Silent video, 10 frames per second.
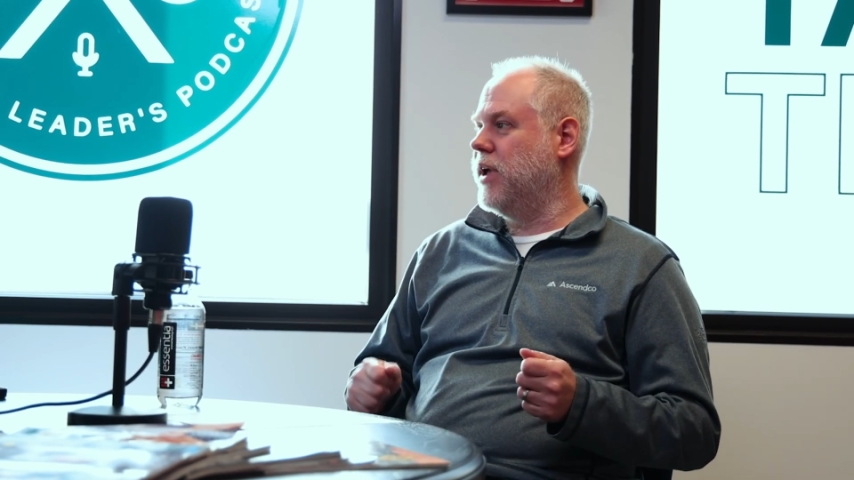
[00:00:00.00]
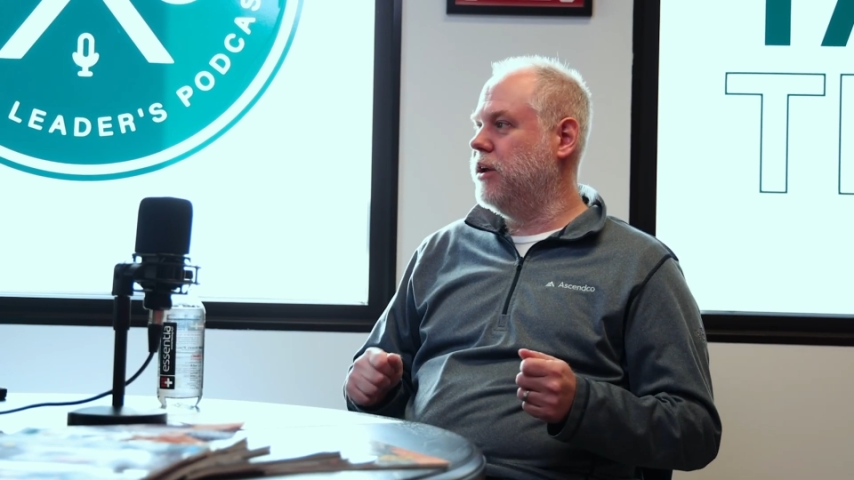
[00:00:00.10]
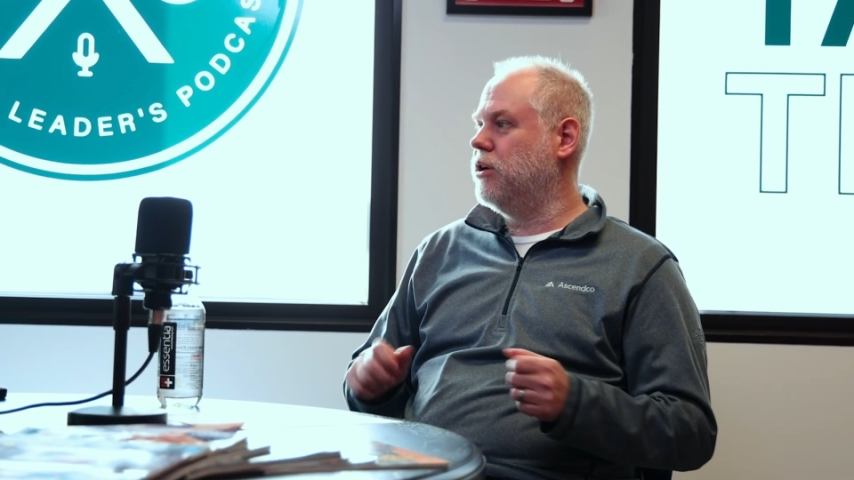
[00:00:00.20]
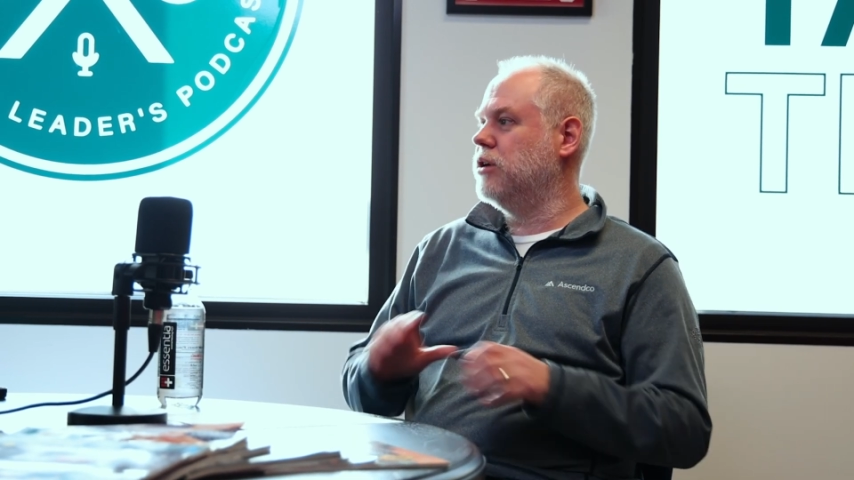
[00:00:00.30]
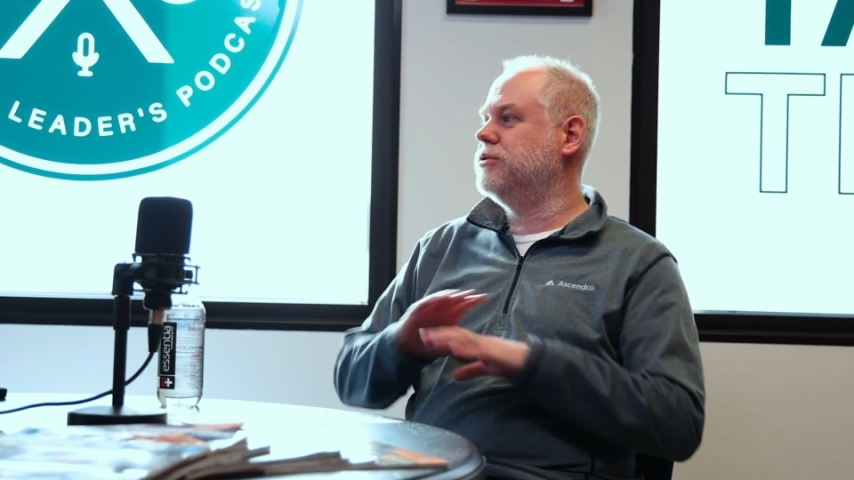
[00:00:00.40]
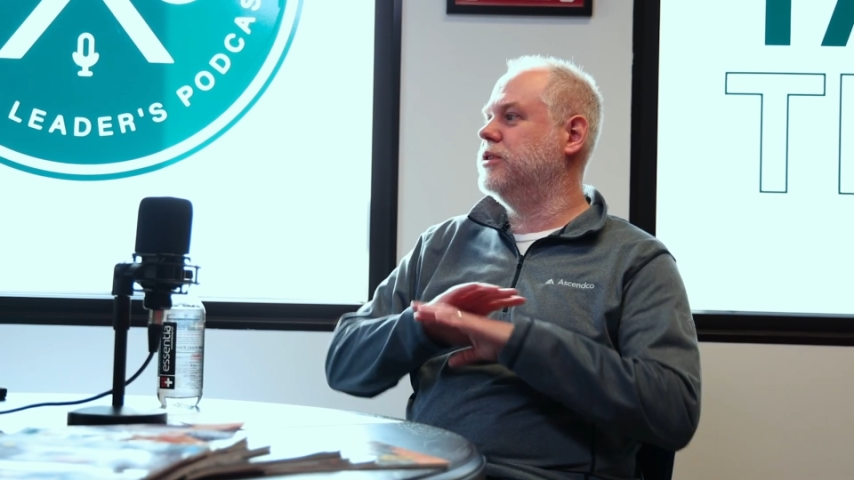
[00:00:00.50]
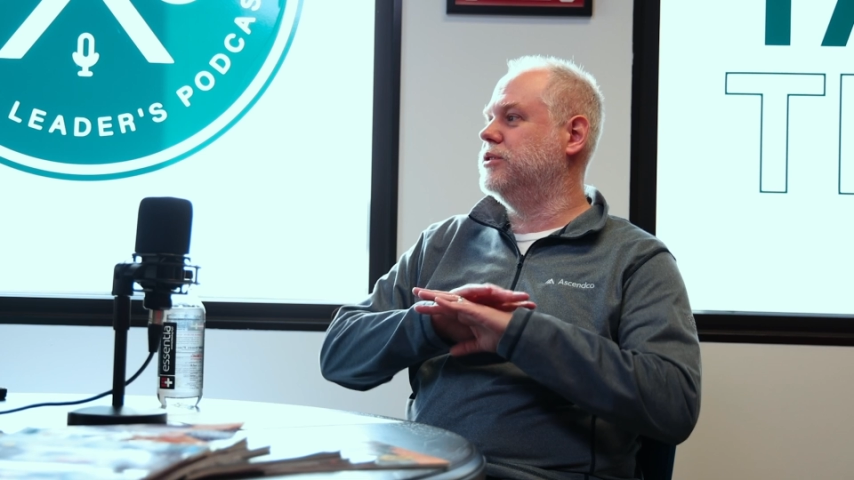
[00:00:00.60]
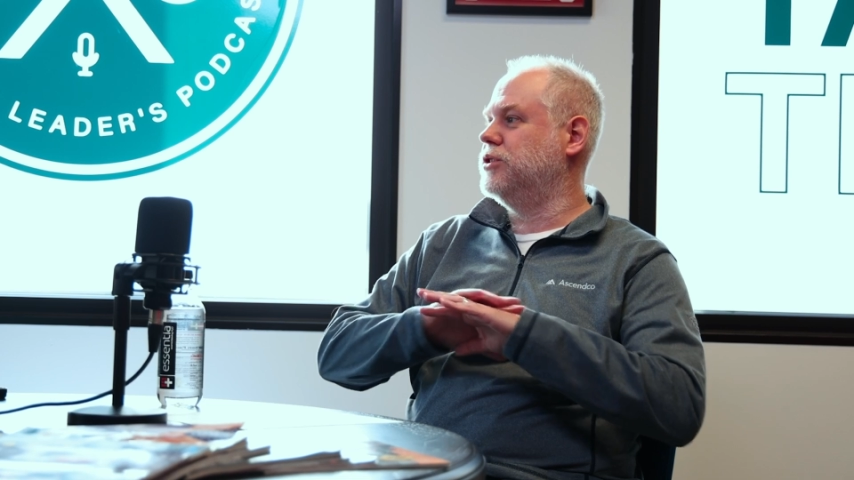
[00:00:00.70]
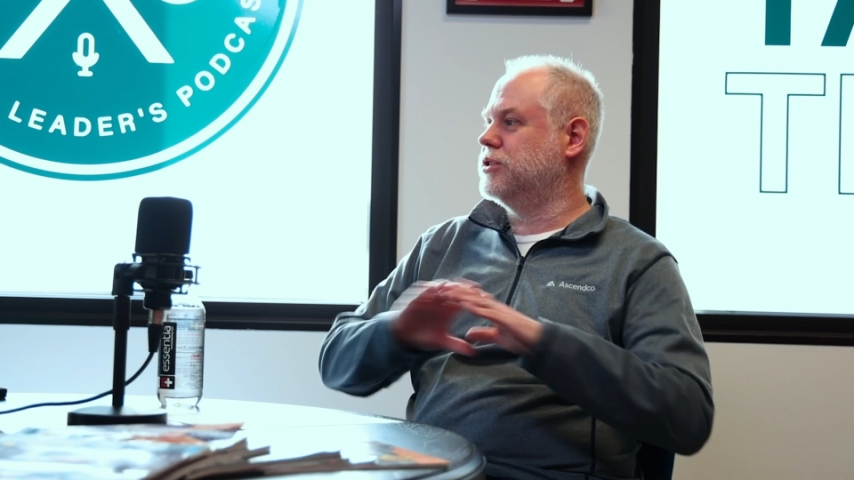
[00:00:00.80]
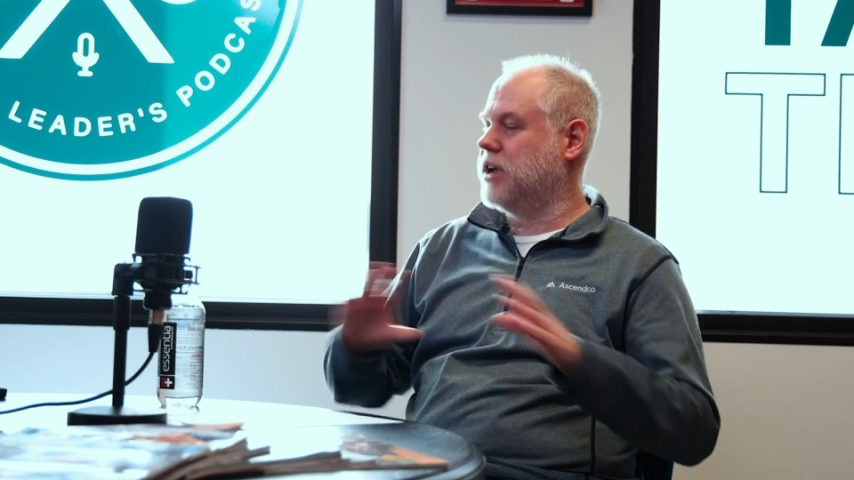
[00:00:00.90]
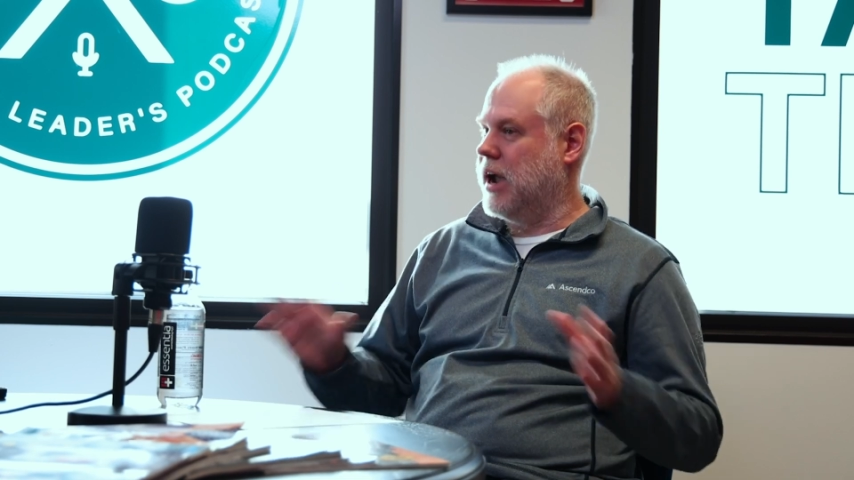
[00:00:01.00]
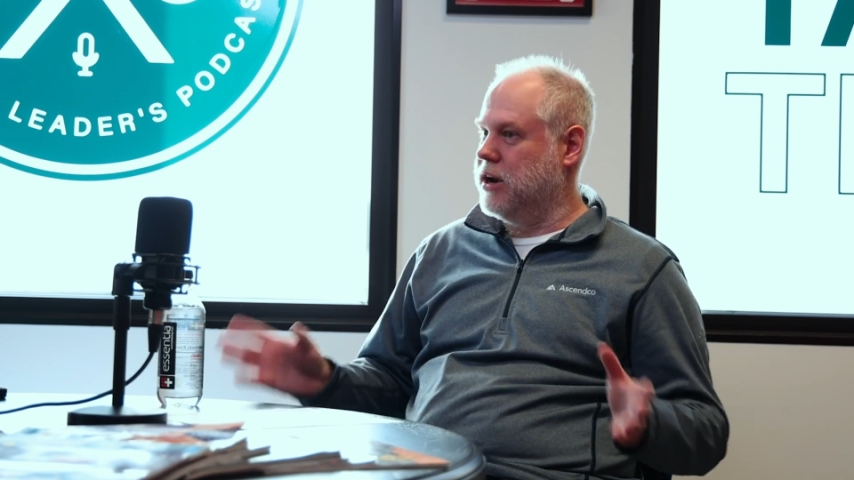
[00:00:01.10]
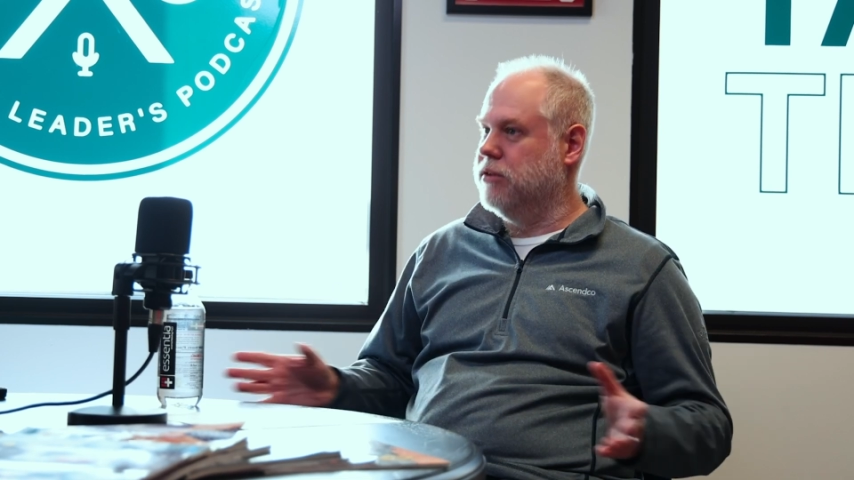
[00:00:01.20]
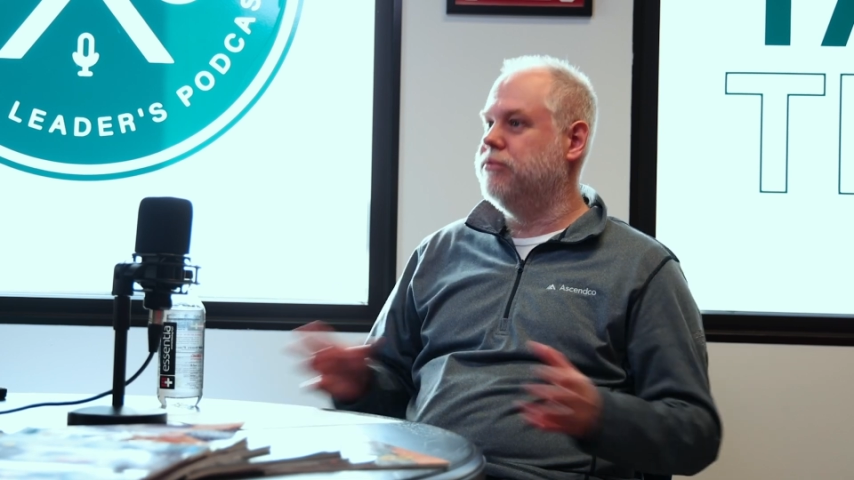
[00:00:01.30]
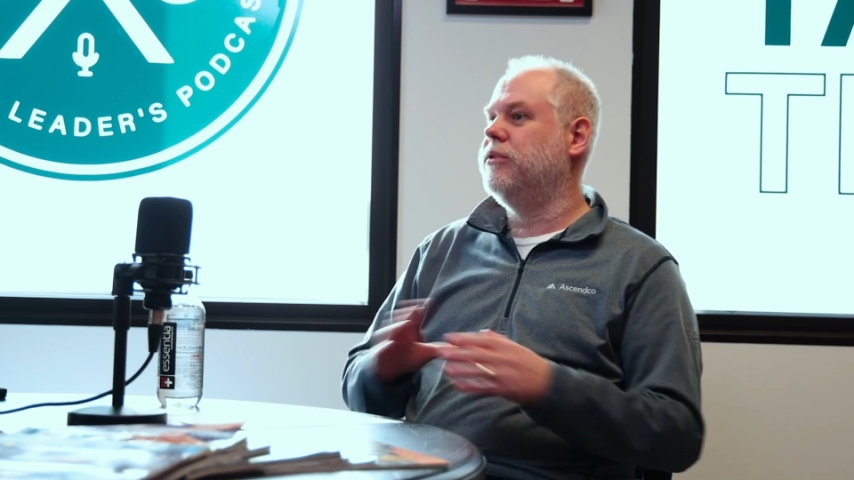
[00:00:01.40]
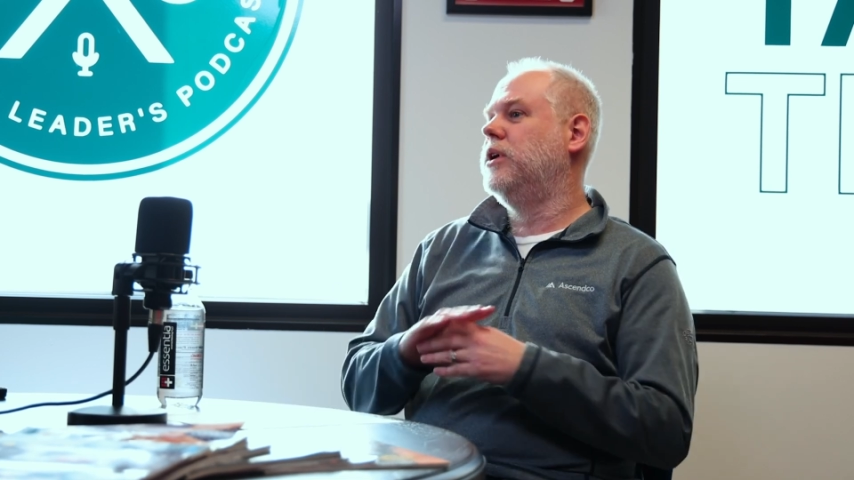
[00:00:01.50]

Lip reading: vendors. It's just kind of